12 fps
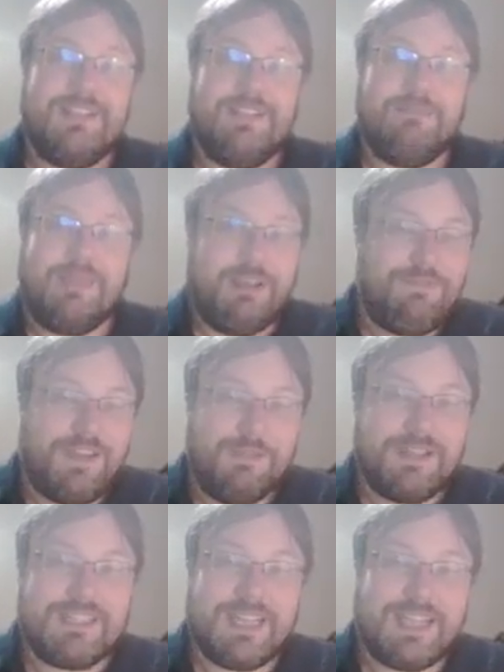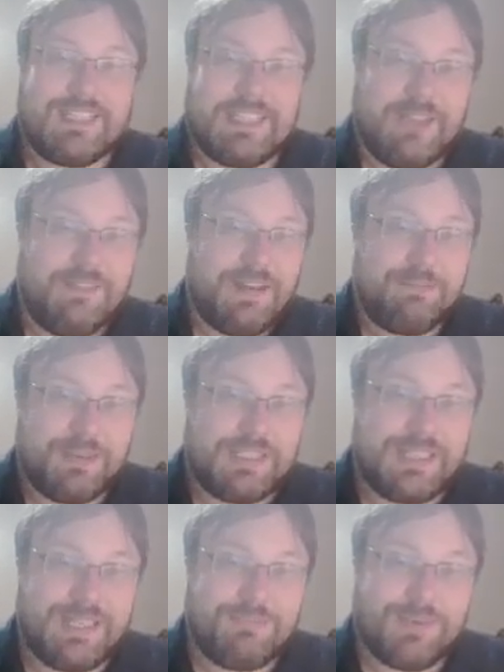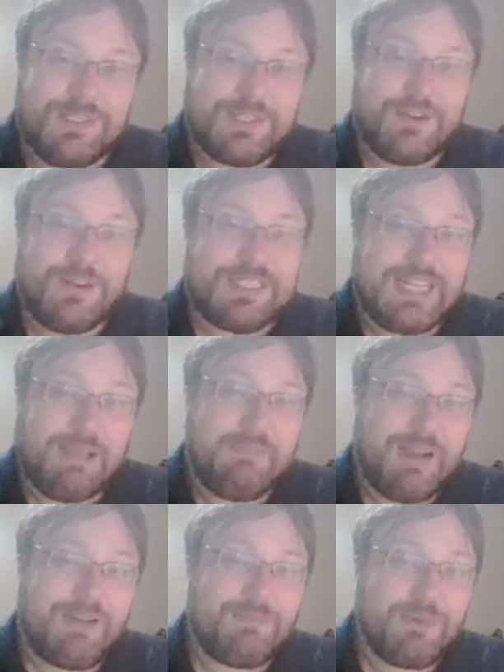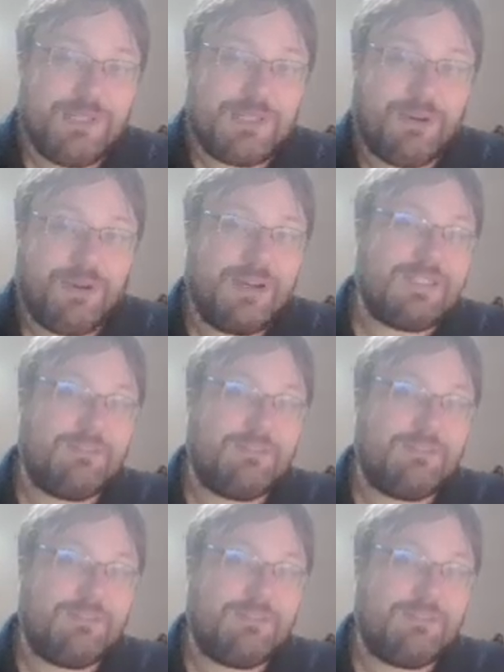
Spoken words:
my family is like 70% Broussards that married Broussards,